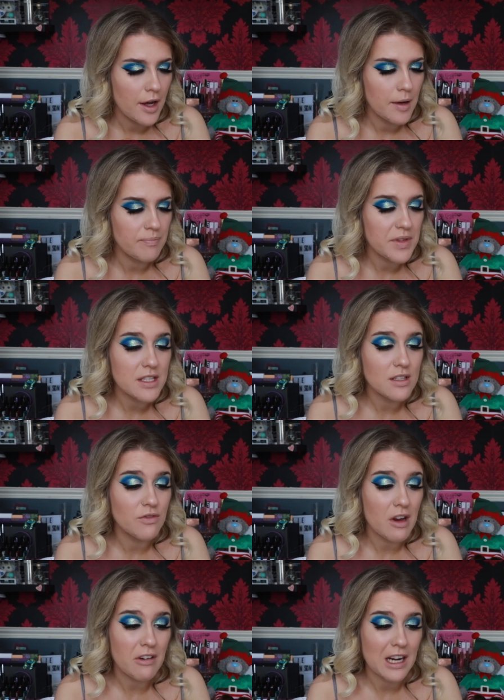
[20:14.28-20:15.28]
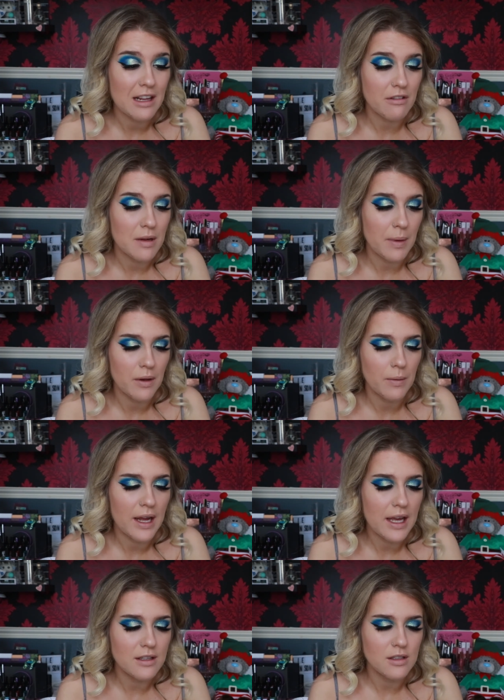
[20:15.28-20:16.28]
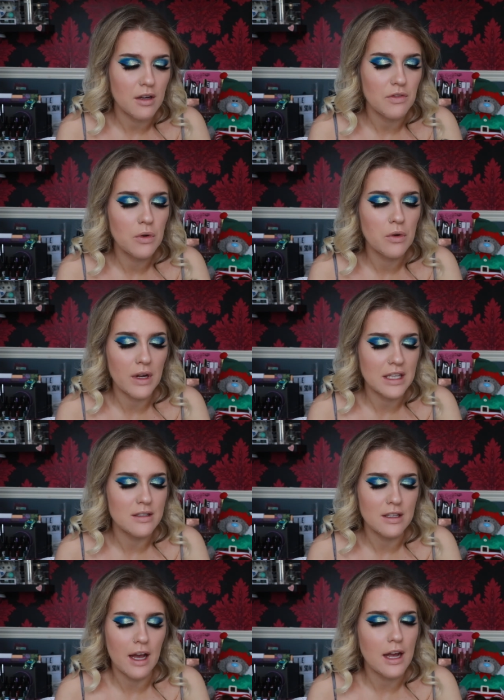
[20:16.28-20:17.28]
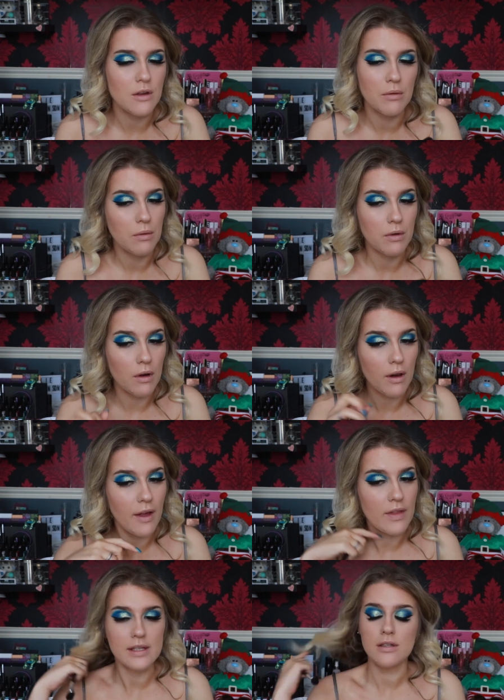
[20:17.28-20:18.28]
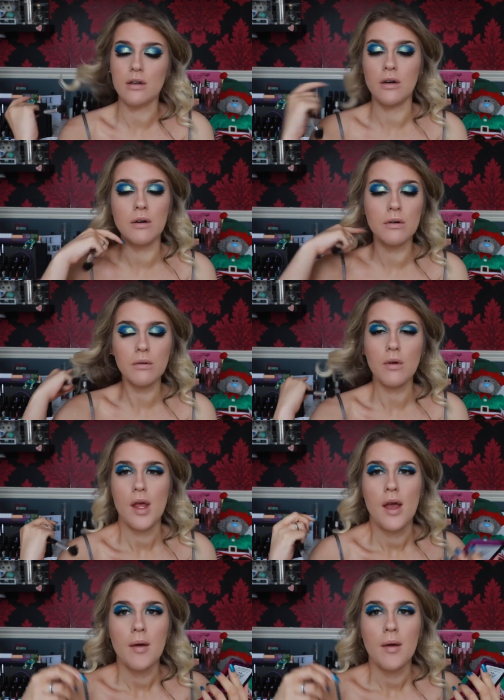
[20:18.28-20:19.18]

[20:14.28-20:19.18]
Um, this is very glittery, by the way, so if you're not into that, you will not like this at all.